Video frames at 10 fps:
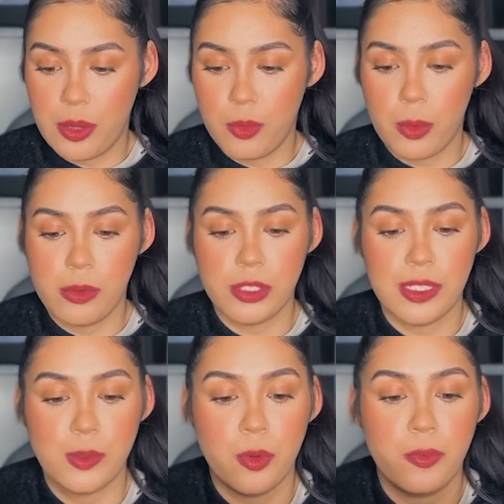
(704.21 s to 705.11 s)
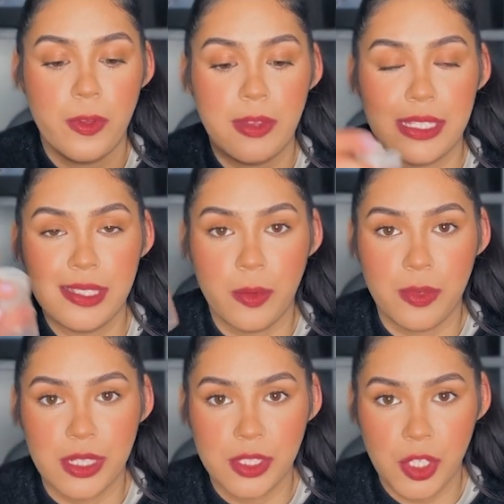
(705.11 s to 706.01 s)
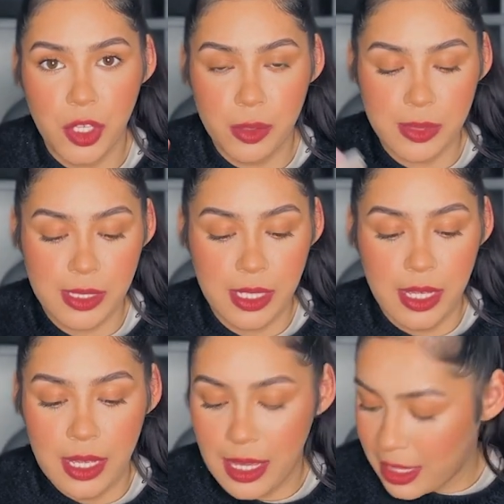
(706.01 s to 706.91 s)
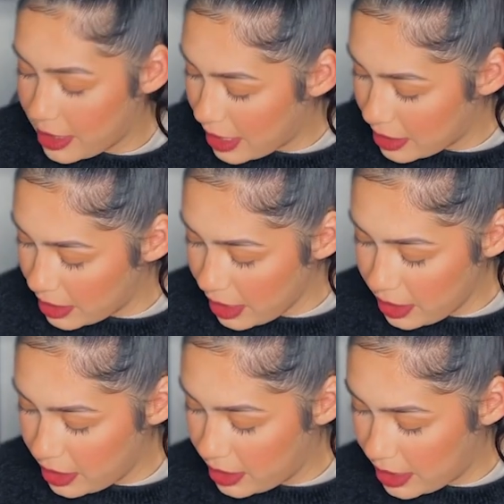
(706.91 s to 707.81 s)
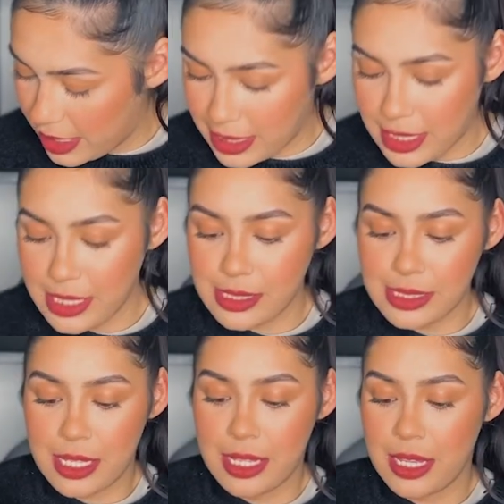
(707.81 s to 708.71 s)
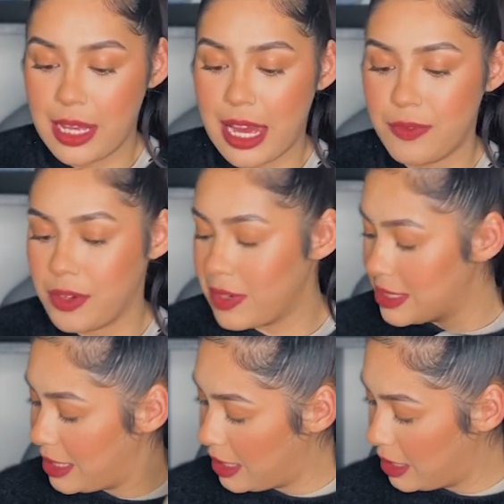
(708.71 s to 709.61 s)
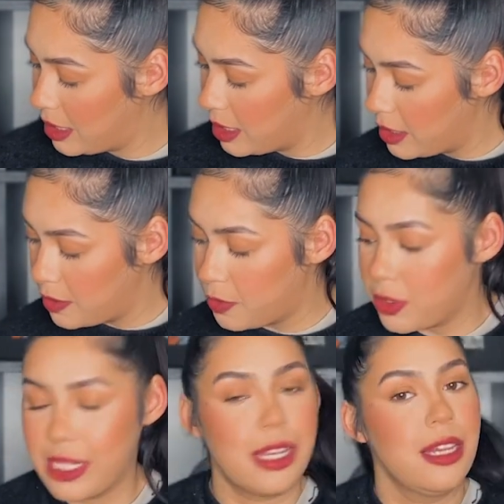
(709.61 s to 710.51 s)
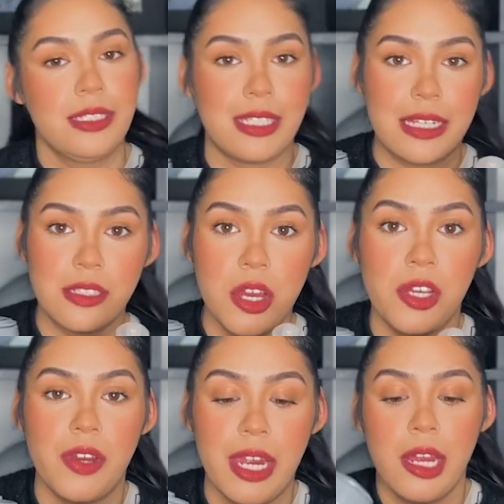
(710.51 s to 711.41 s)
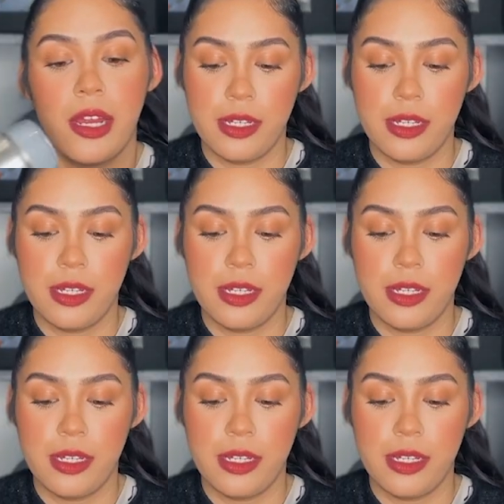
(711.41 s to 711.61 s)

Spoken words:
what we'll do is we'll fill this up with the scoops, and then yeah, like this, have it ready for when Nicholas gets hungry,